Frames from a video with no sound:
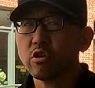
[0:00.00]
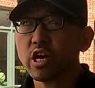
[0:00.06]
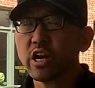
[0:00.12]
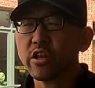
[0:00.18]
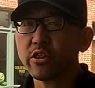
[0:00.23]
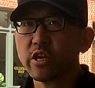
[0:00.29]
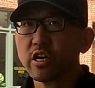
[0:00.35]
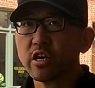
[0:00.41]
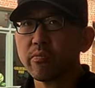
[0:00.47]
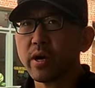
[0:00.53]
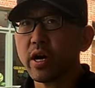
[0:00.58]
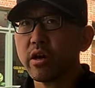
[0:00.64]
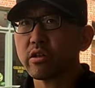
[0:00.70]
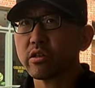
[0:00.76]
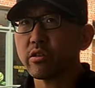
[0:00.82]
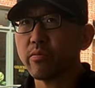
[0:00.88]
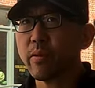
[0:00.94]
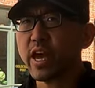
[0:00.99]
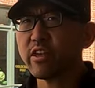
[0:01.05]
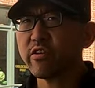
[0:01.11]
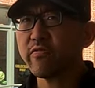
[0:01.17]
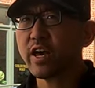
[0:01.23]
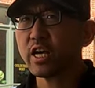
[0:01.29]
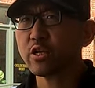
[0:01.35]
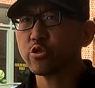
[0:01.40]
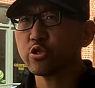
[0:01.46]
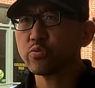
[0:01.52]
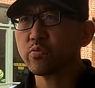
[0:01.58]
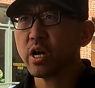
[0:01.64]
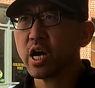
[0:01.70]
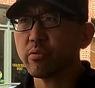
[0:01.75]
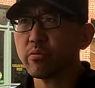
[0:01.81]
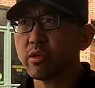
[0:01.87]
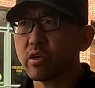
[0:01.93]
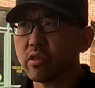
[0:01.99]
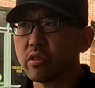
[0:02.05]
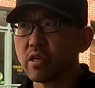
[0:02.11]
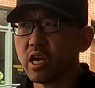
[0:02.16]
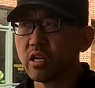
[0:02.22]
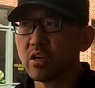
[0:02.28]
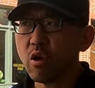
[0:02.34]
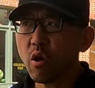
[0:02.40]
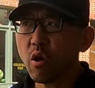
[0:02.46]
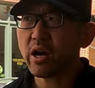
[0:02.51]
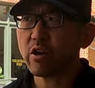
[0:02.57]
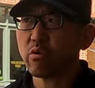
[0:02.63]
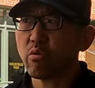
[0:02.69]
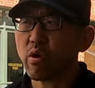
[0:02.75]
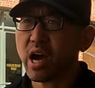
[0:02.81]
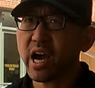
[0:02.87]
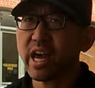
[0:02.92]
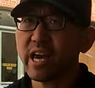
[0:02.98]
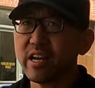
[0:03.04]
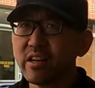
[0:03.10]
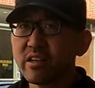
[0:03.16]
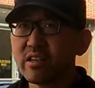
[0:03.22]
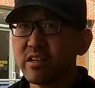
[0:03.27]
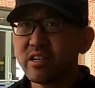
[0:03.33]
got to think about the manufacturers probably, they how to ride.